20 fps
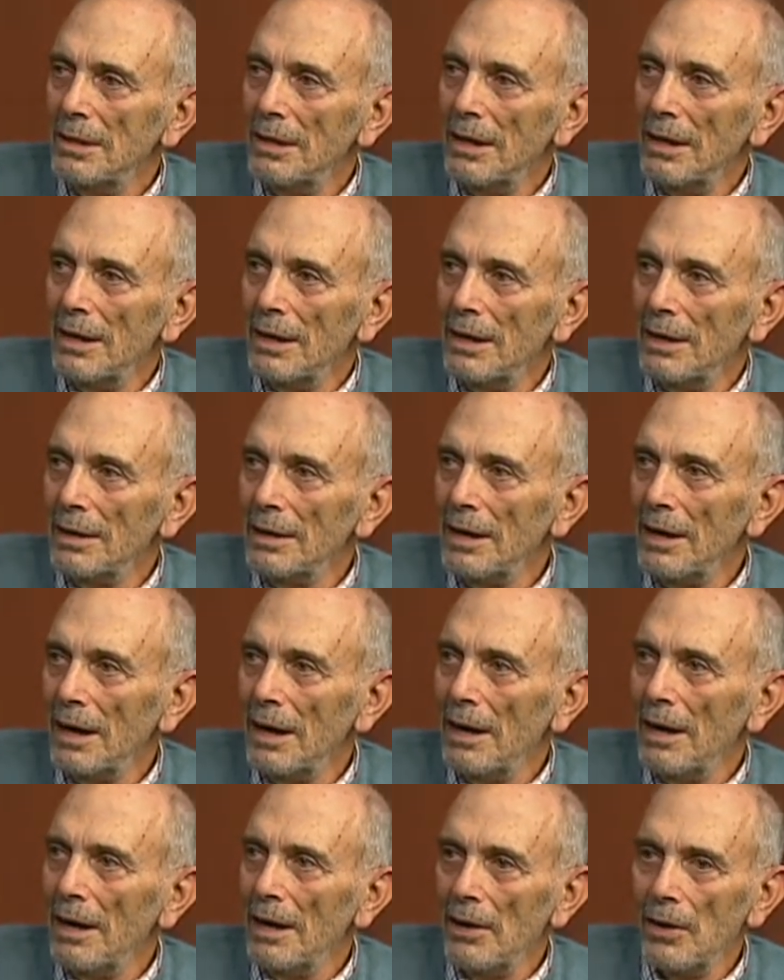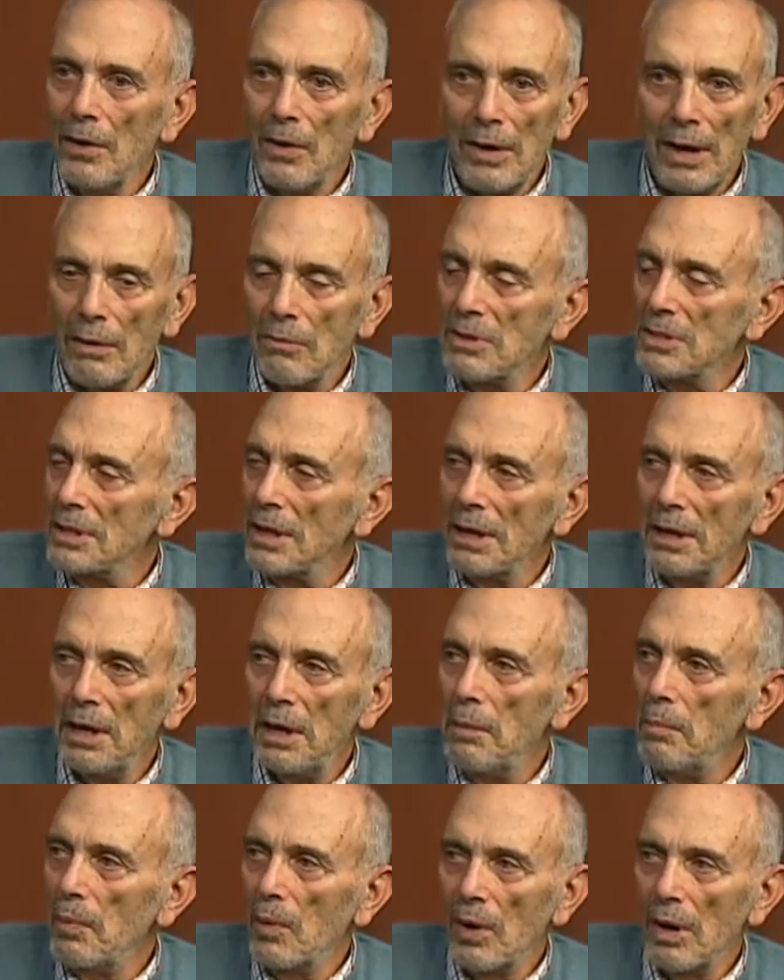And he knew that was a
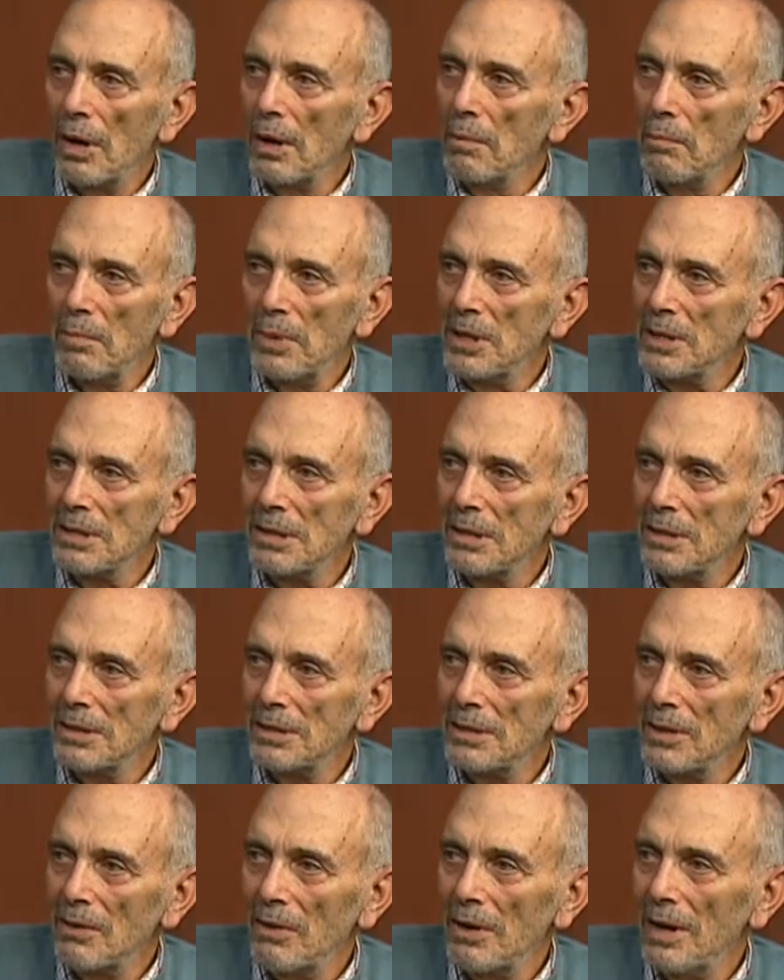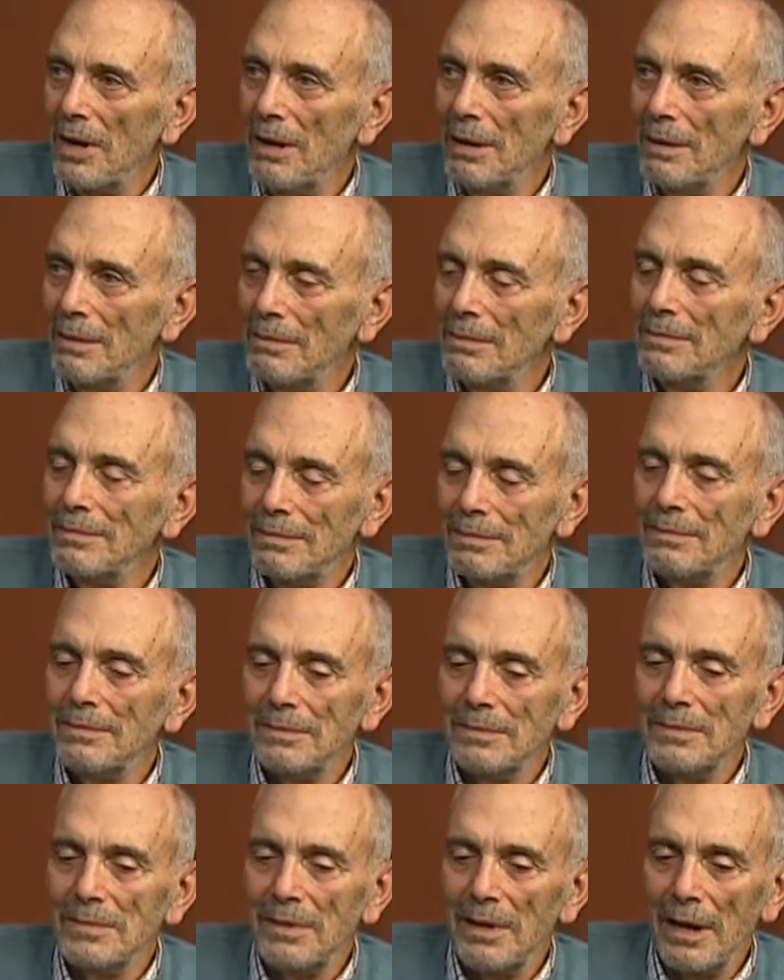key part of the business.
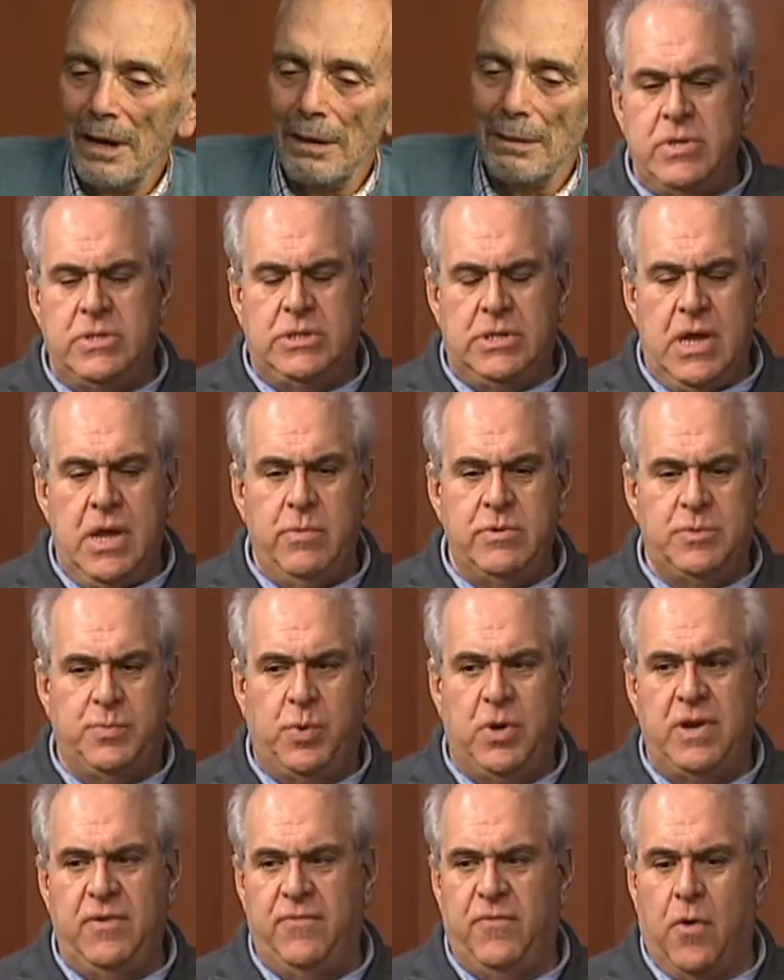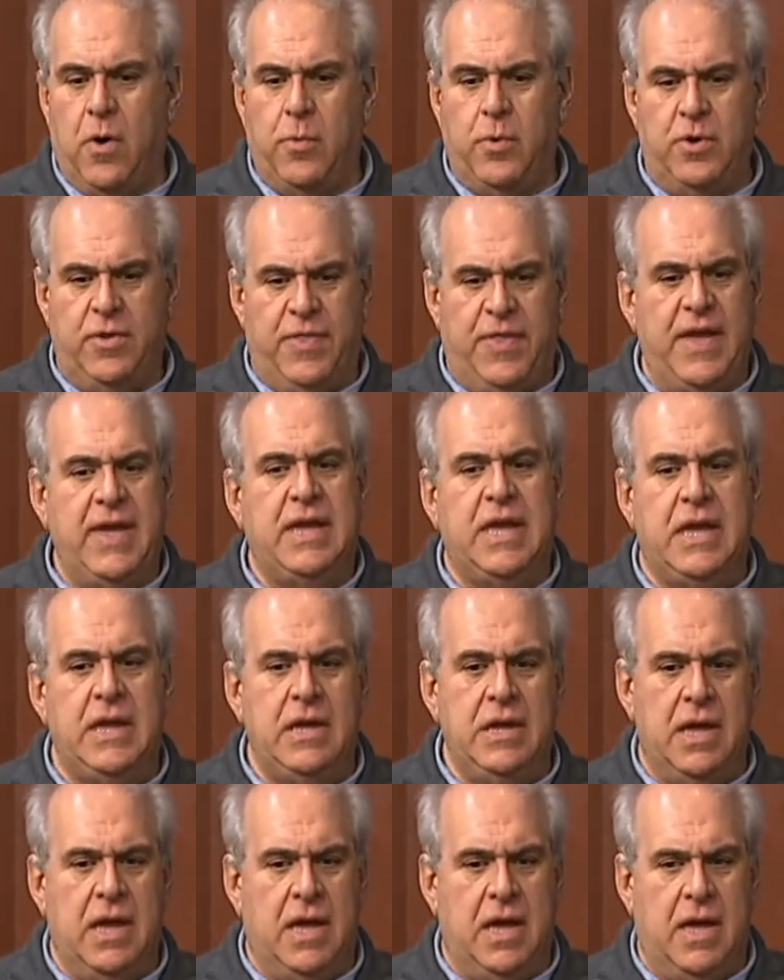So he was pretty forward thinking.